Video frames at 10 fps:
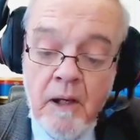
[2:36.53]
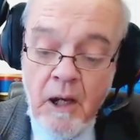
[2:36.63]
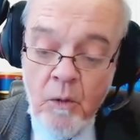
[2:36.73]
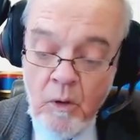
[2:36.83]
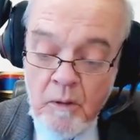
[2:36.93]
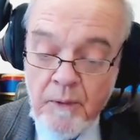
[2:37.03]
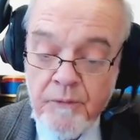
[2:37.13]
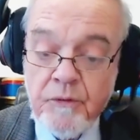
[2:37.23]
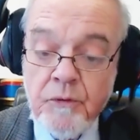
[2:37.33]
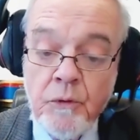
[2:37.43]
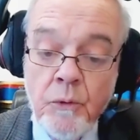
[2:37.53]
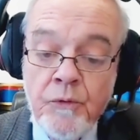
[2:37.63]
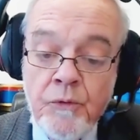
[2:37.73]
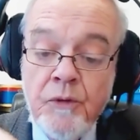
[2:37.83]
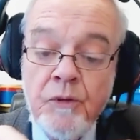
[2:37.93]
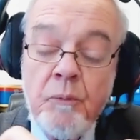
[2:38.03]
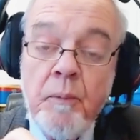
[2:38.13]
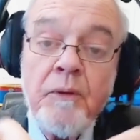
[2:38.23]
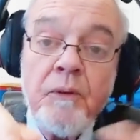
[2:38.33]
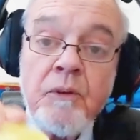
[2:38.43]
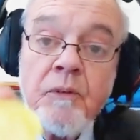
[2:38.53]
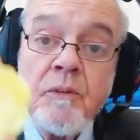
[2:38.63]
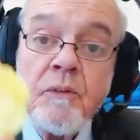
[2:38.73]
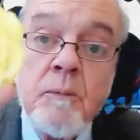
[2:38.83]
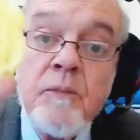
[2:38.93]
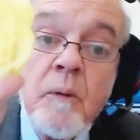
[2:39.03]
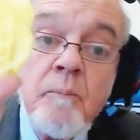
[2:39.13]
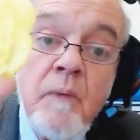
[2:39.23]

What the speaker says: And one of my sister-in-law says it's the best type of